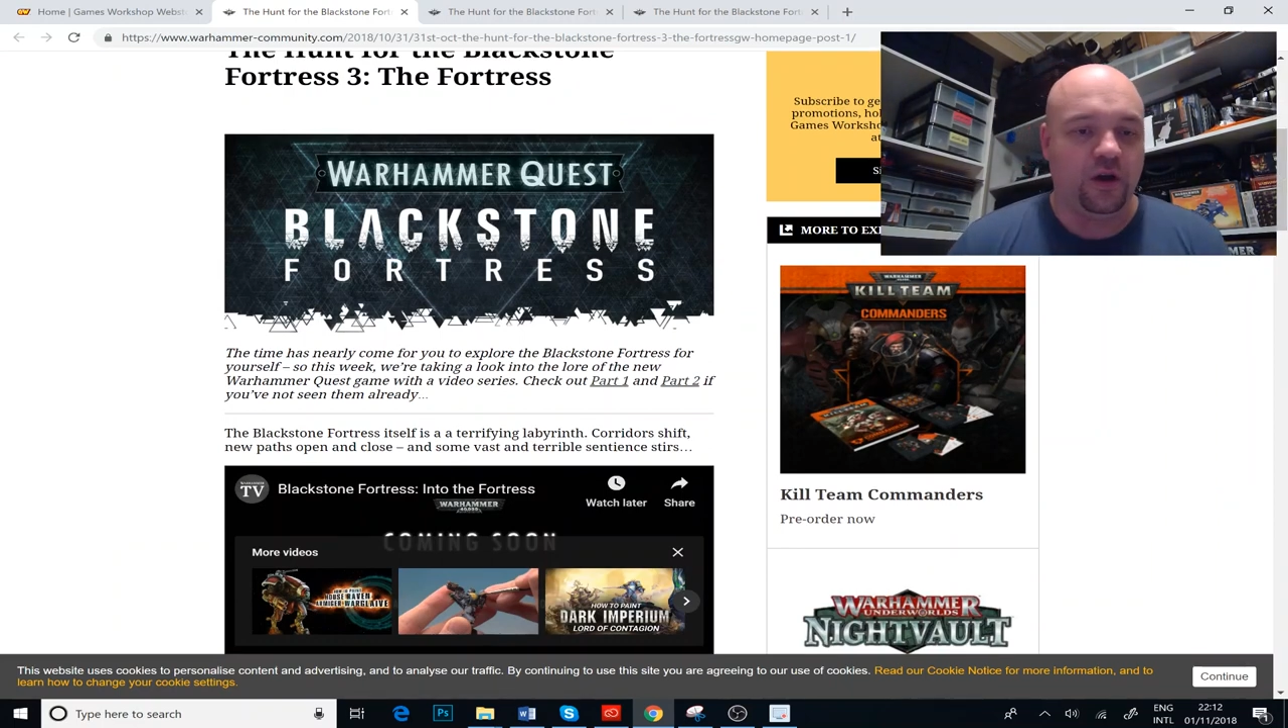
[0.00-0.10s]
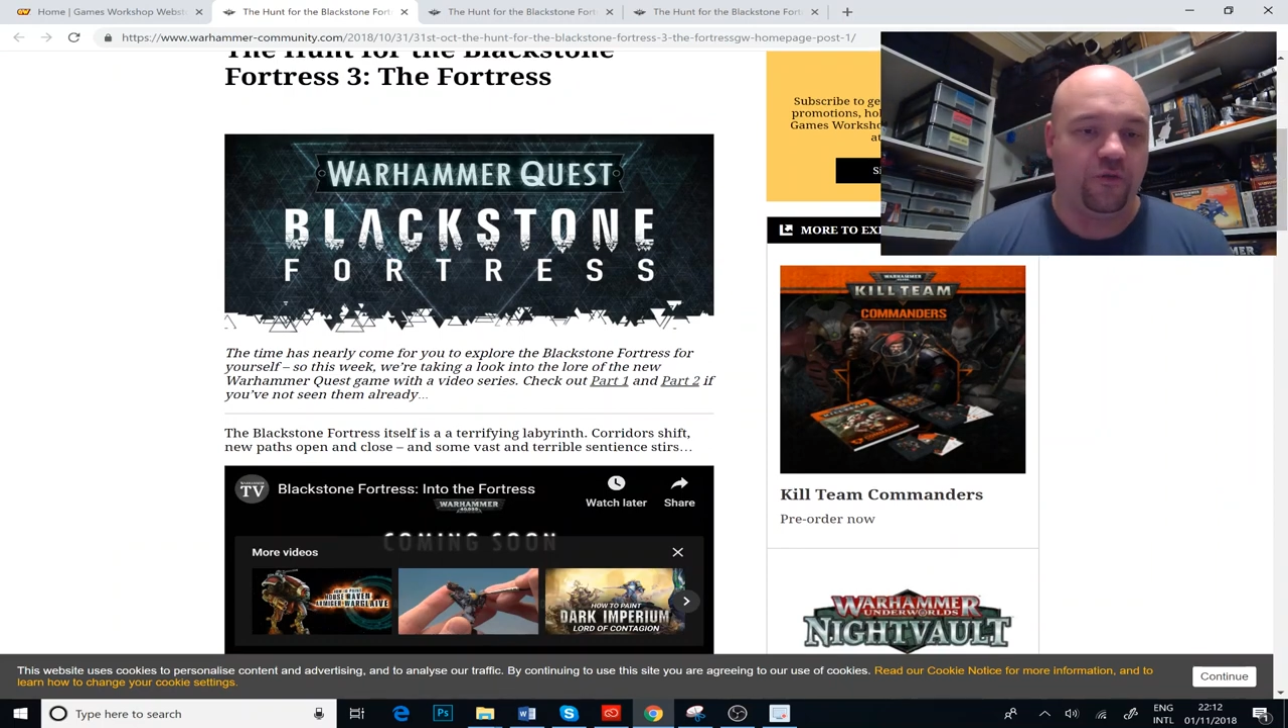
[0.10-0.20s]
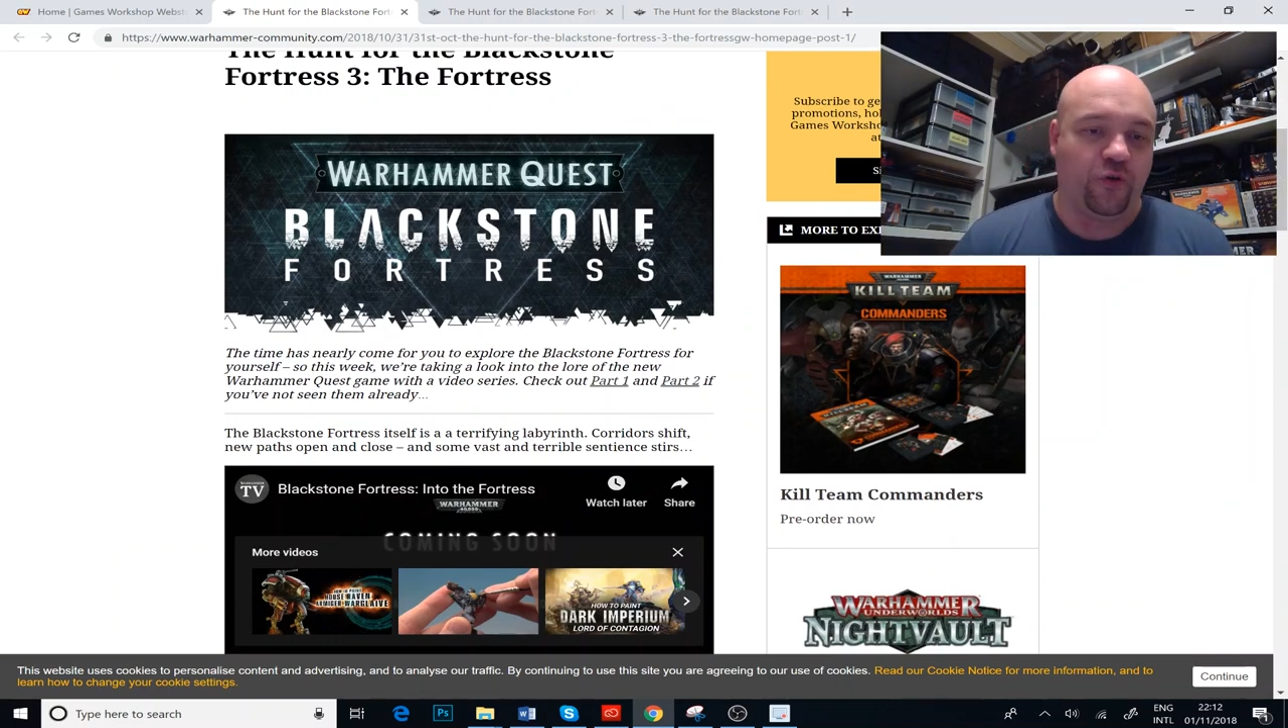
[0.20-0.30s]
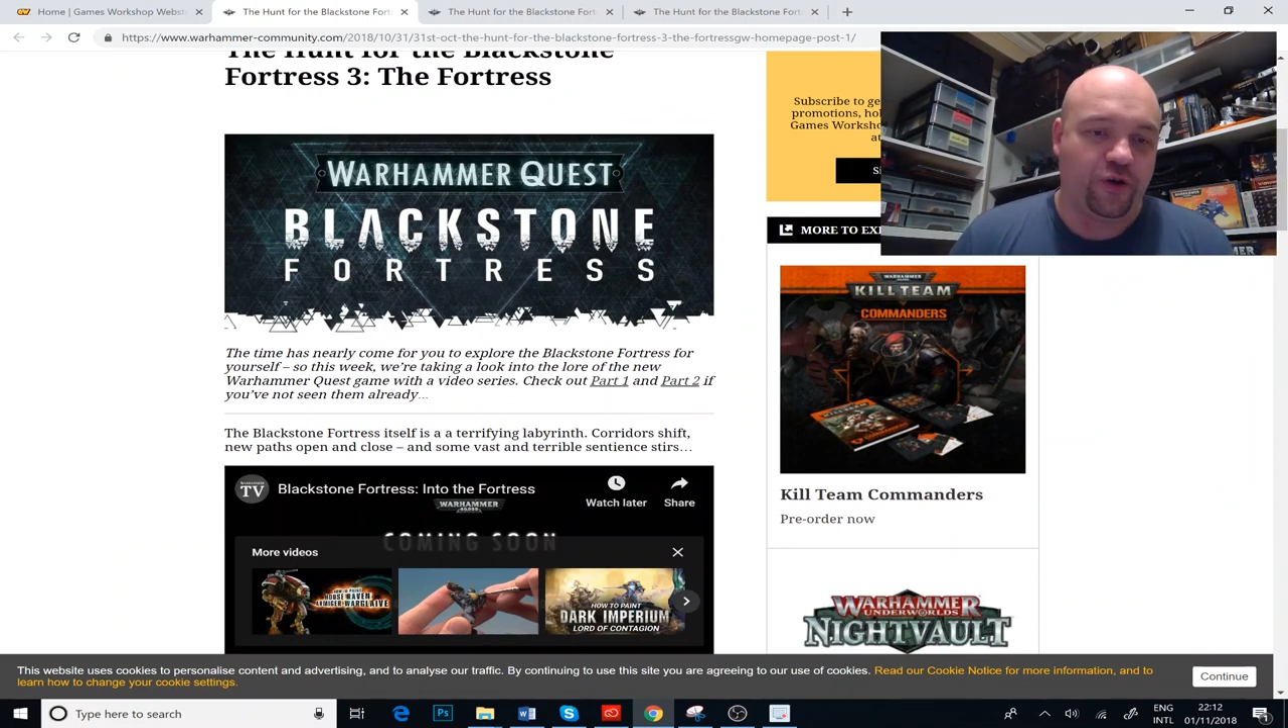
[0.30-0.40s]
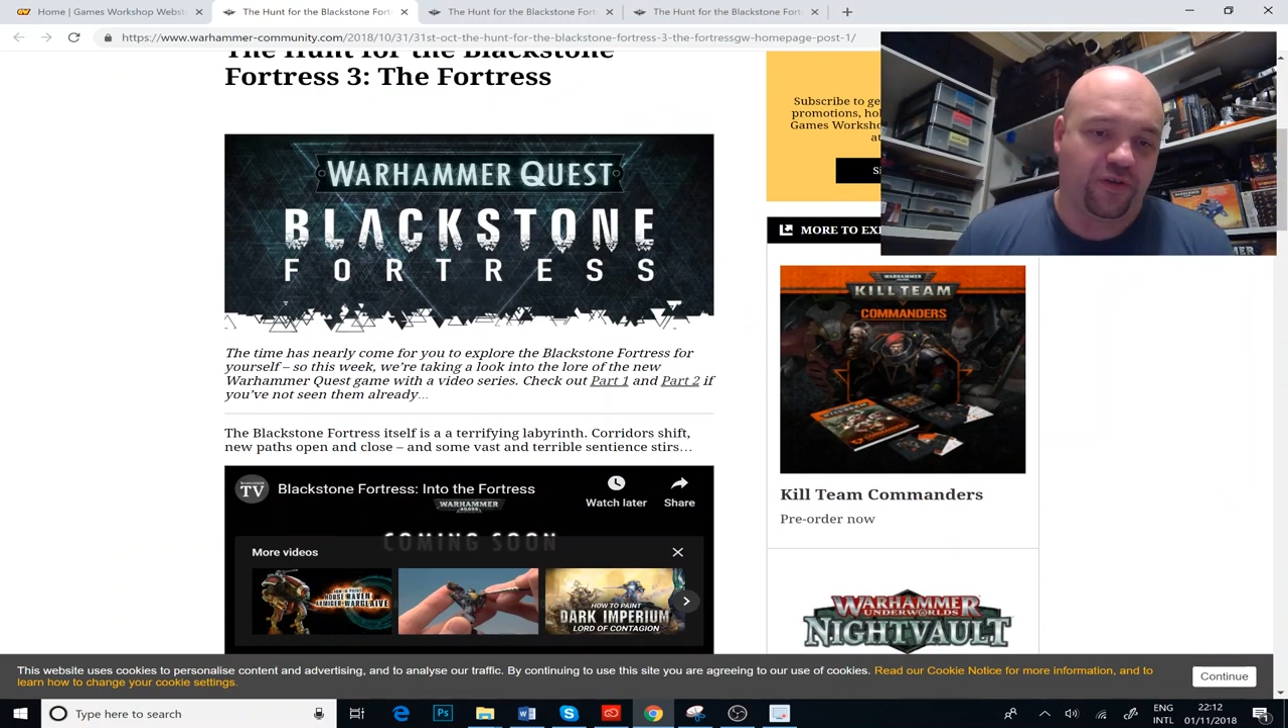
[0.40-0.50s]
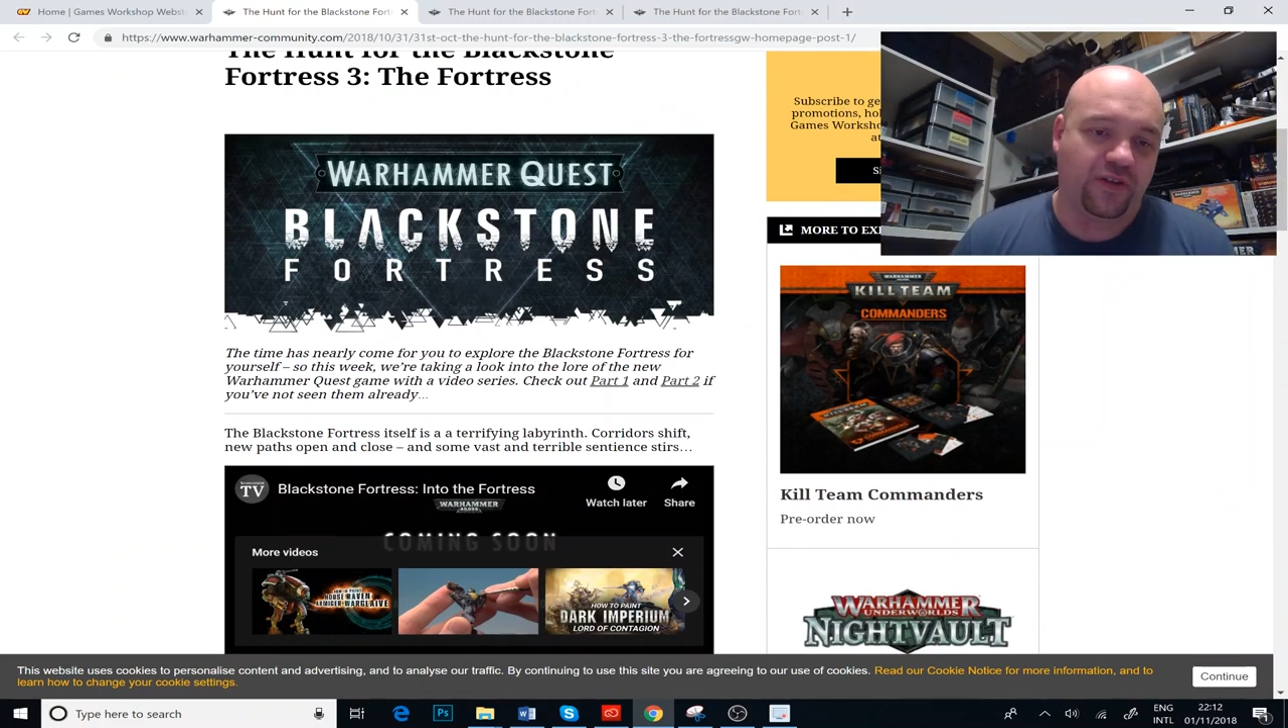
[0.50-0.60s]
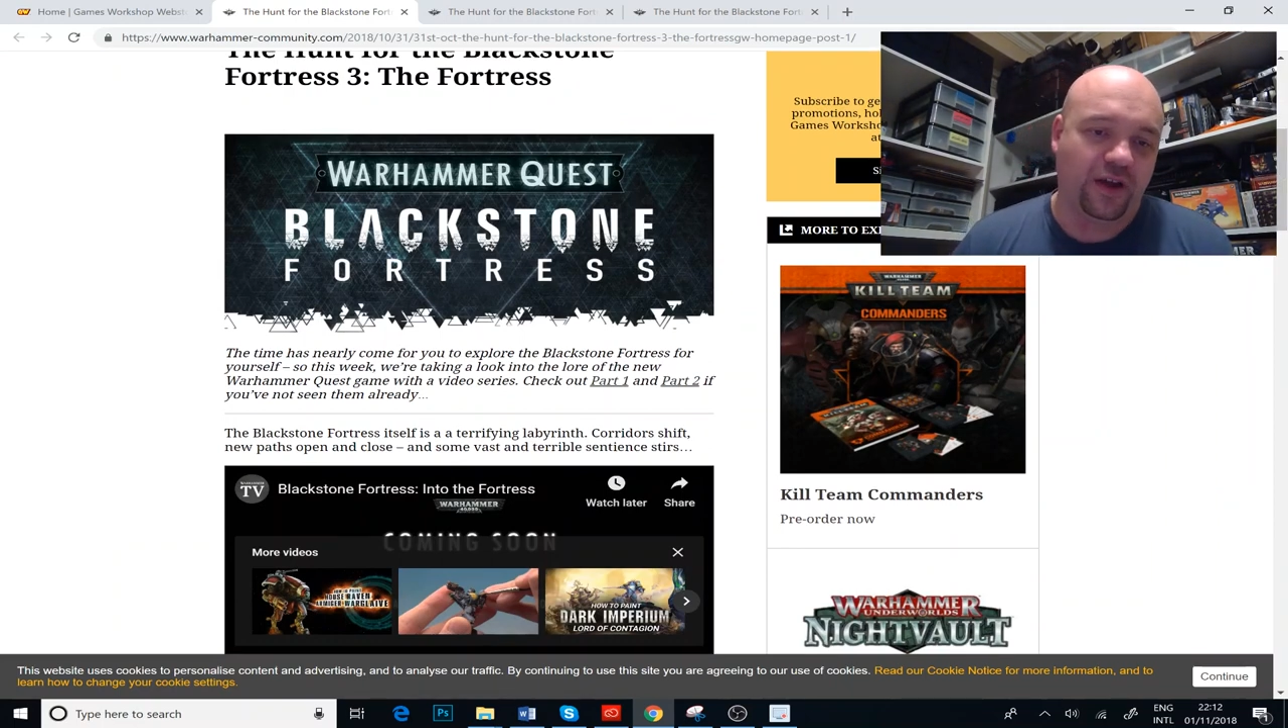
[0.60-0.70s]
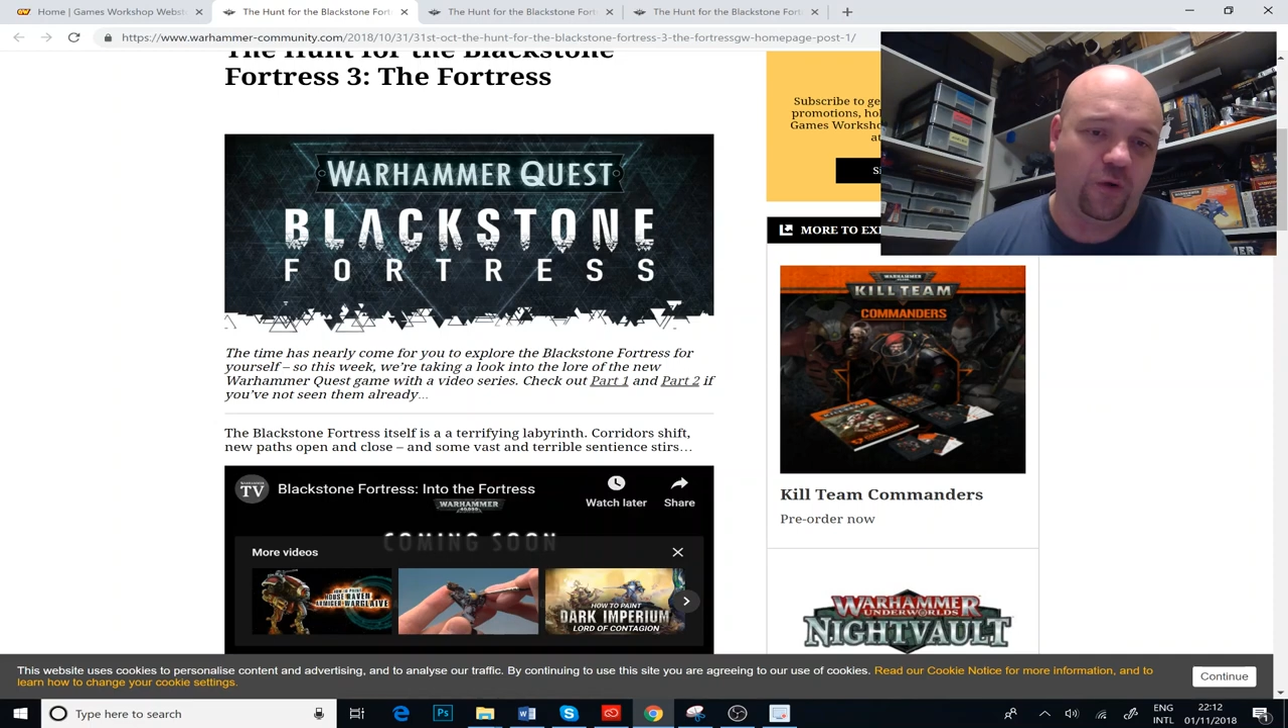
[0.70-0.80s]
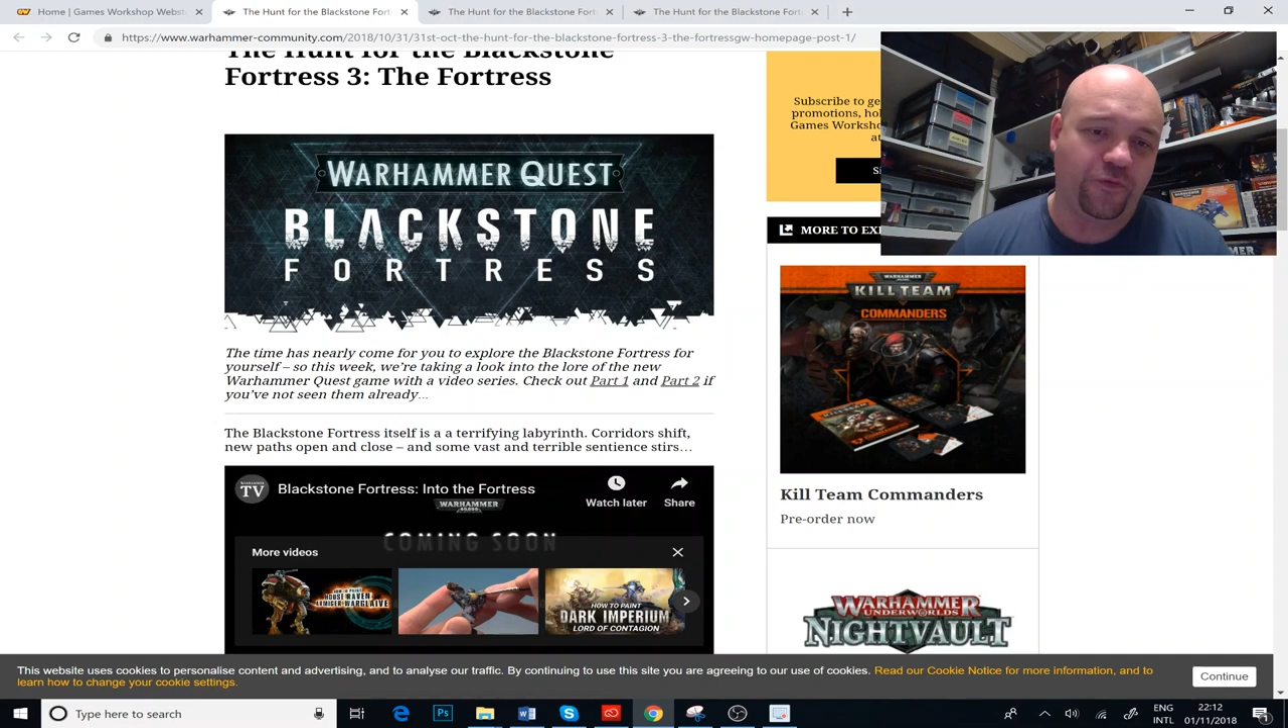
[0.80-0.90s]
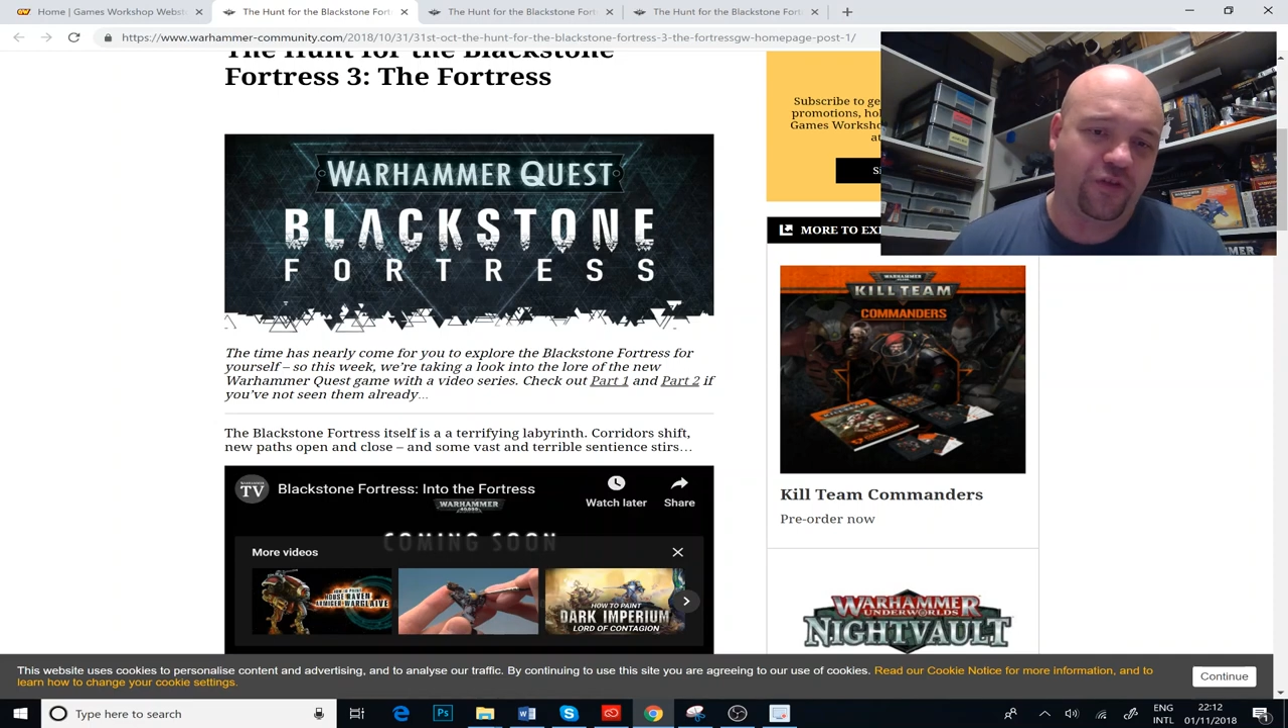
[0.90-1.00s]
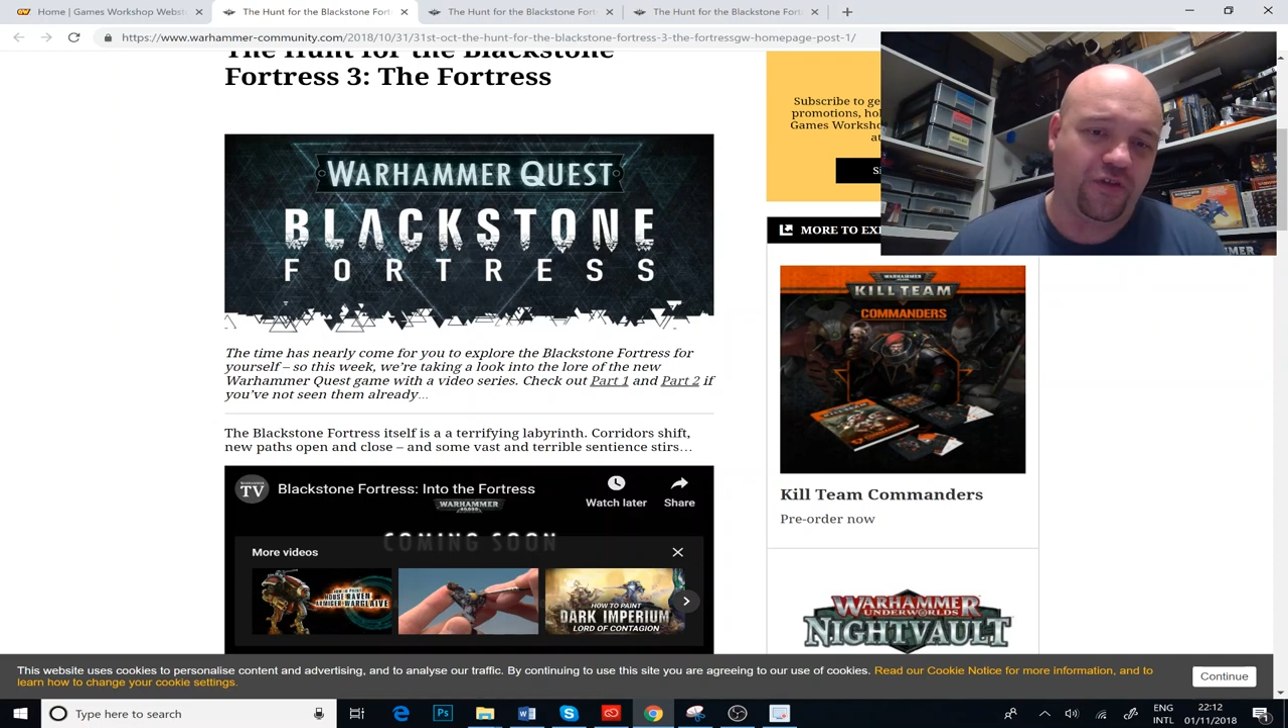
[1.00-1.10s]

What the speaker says: for yourself.